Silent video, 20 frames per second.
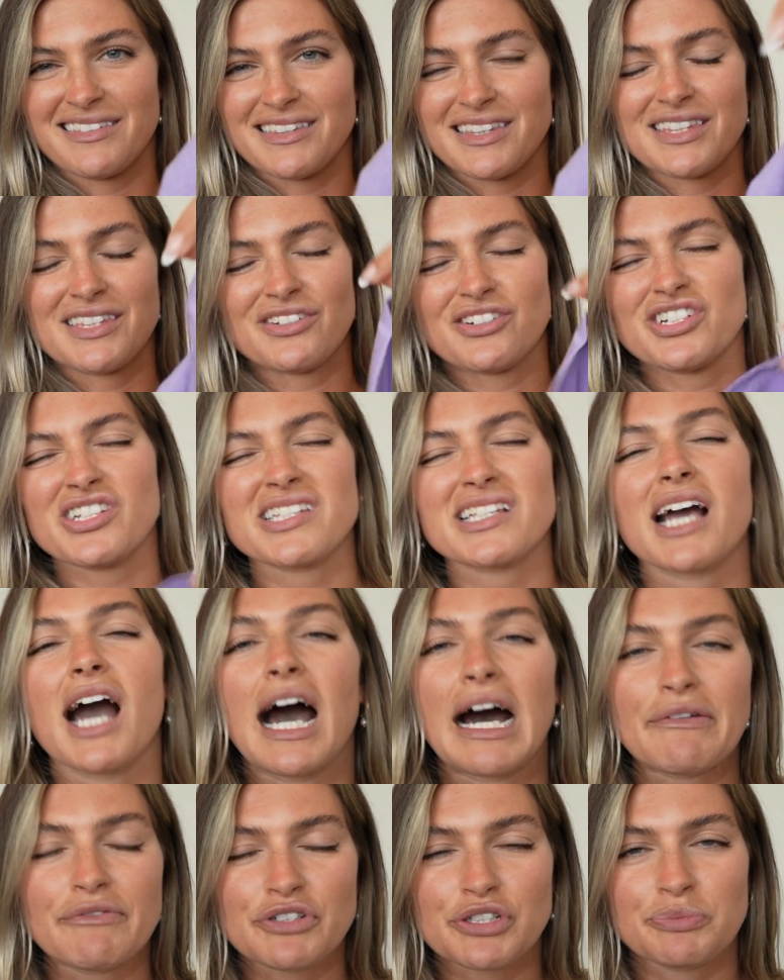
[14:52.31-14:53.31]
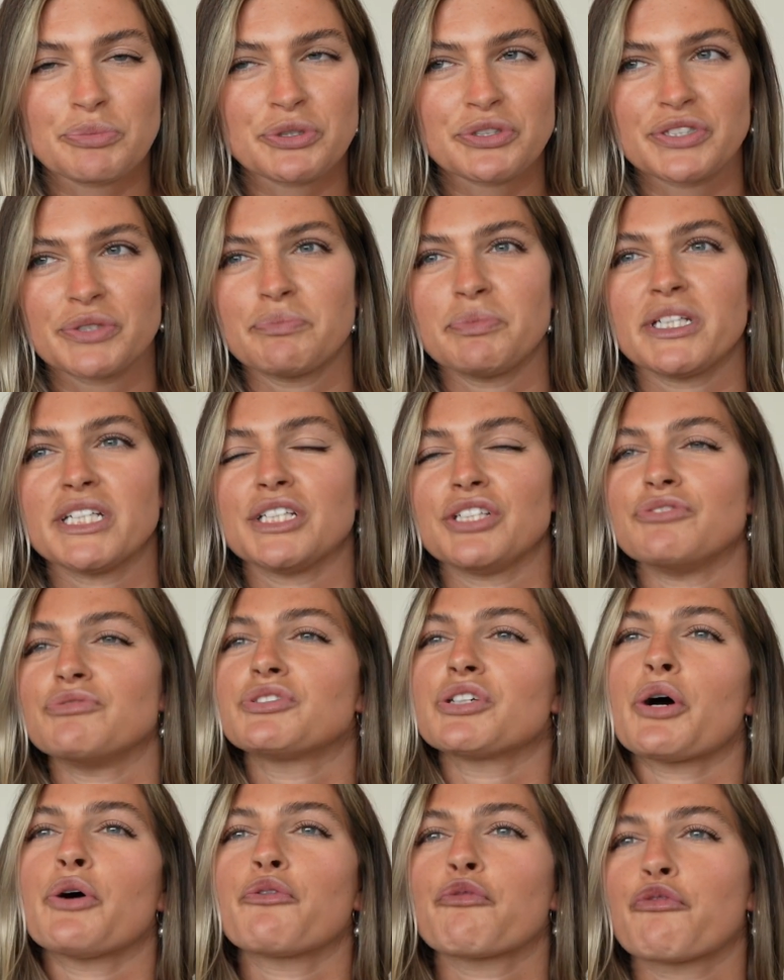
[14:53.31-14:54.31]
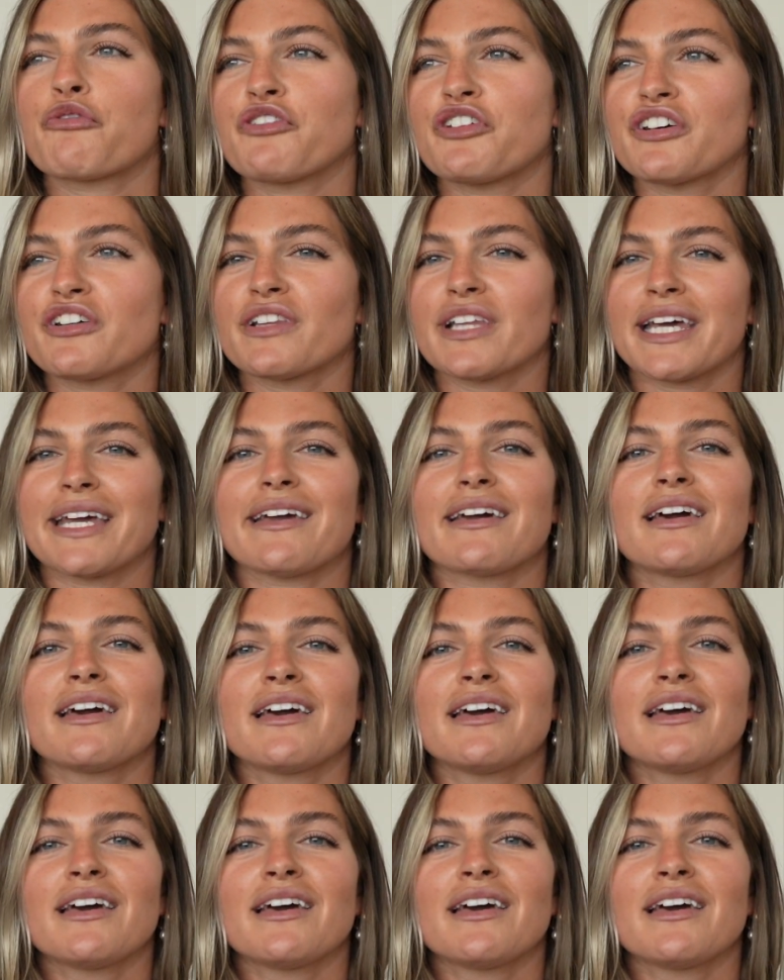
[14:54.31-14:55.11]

they're just comfortable to be, and you don't feel like